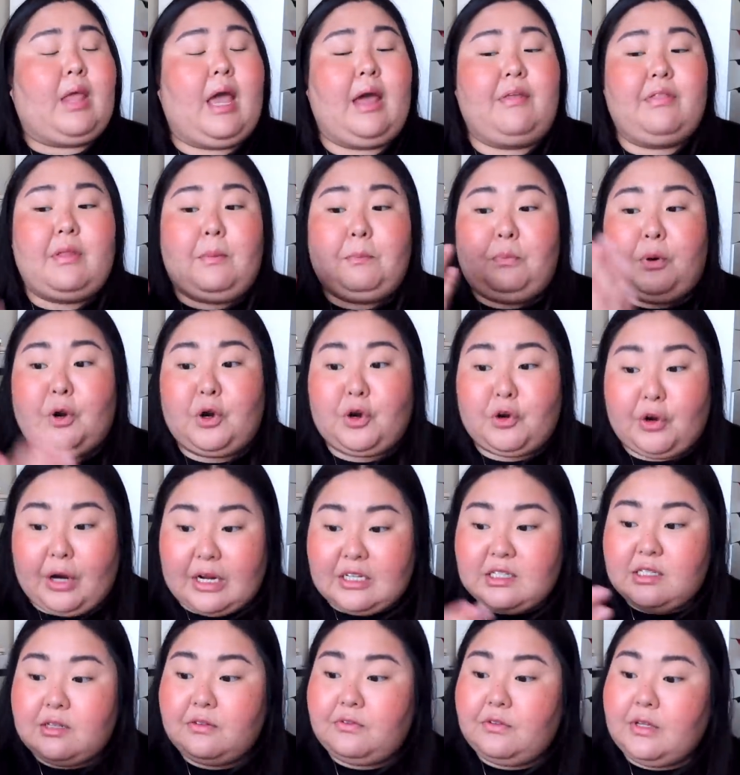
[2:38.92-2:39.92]
And then
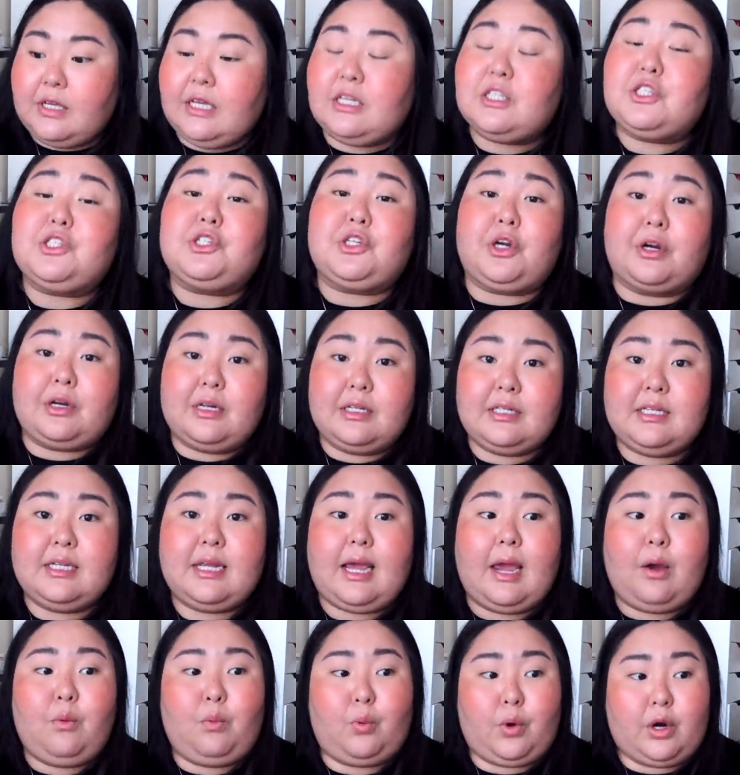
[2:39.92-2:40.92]
progressively it started to
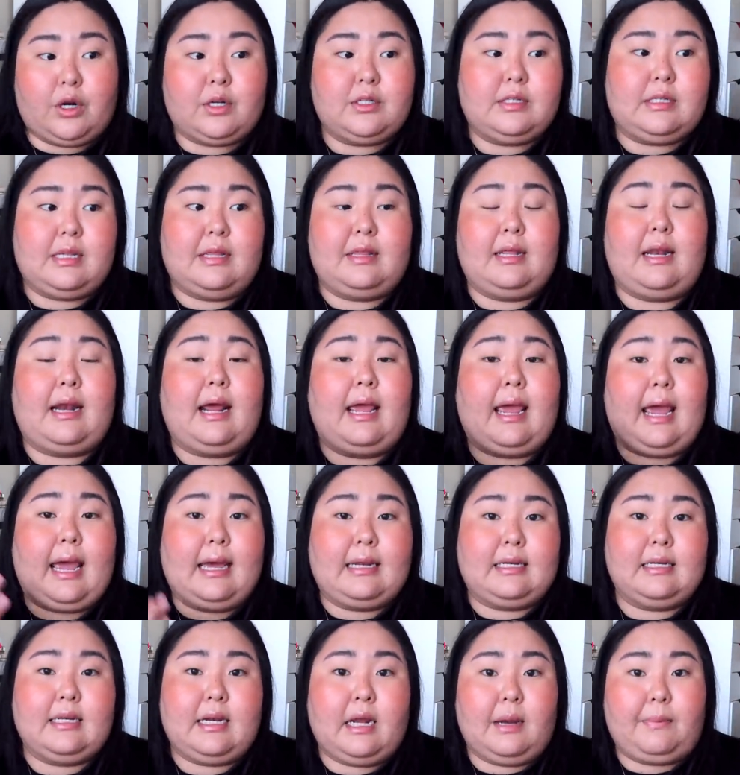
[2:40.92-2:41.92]
get worse, and then I
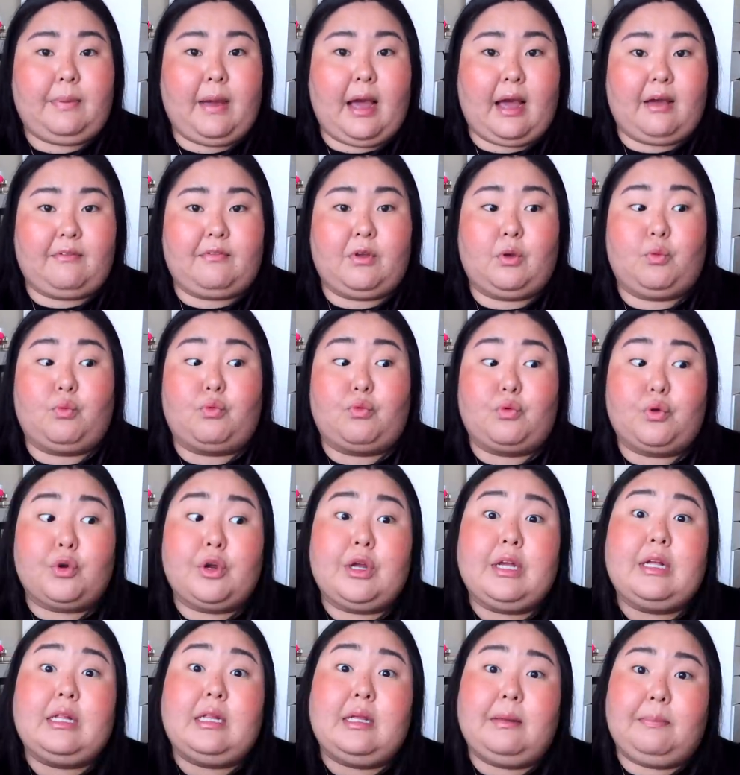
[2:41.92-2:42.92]
ended up having
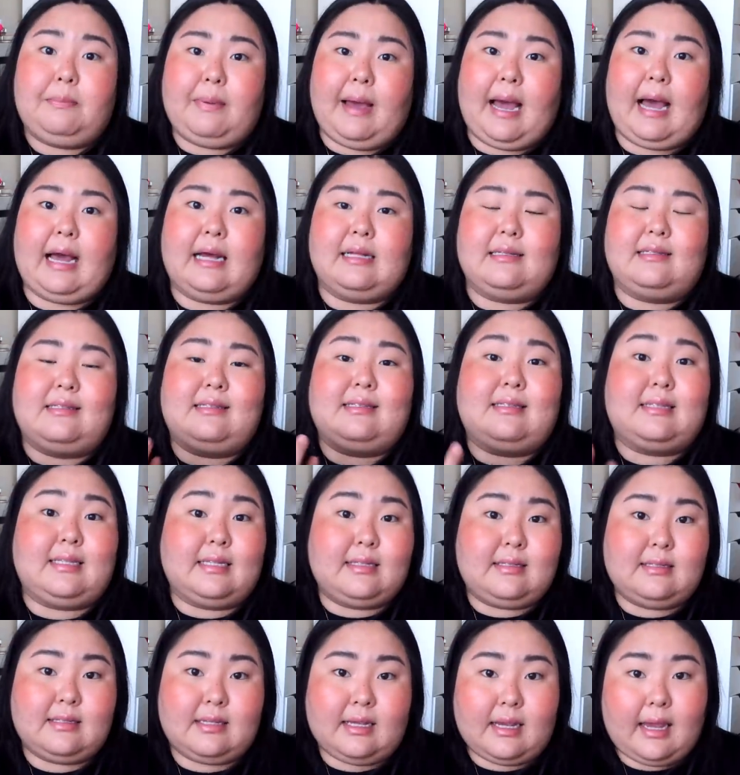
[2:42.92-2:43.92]
really bad
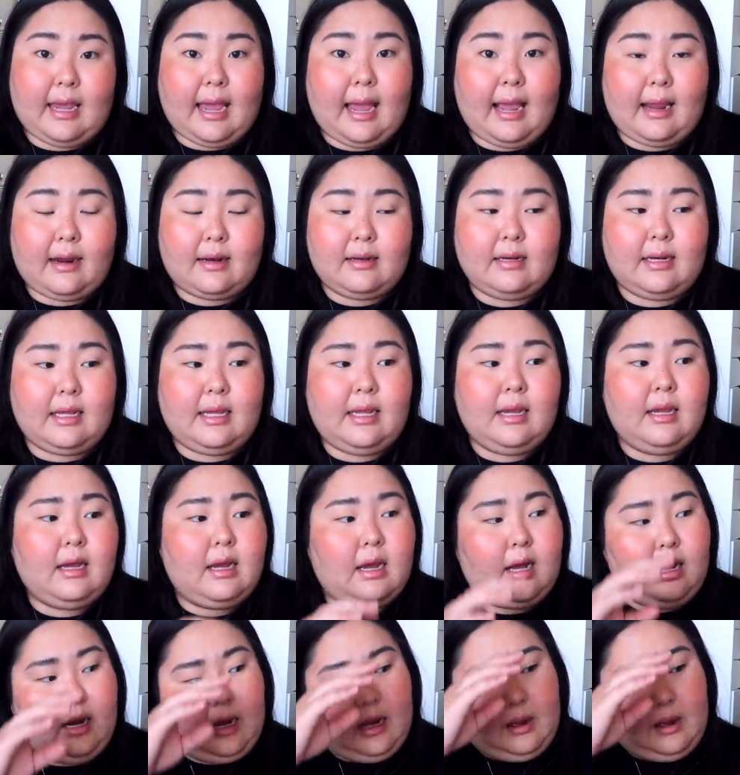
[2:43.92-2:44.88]
cystic acne.